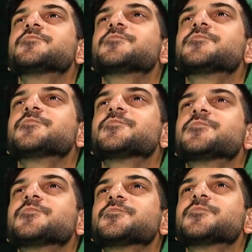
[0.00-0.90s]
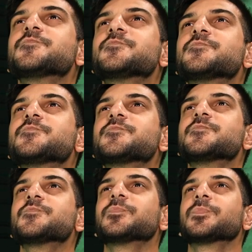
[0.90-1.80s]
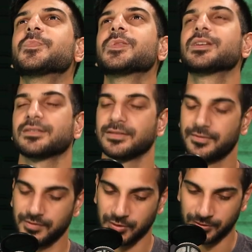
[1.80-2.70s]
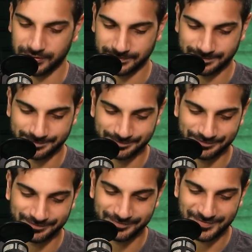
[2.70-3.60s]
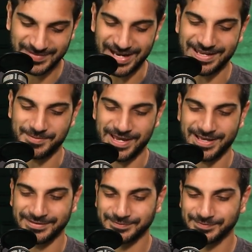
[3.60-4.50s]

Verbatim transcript: Stop being lukewarm. Fluke. Dang it, man.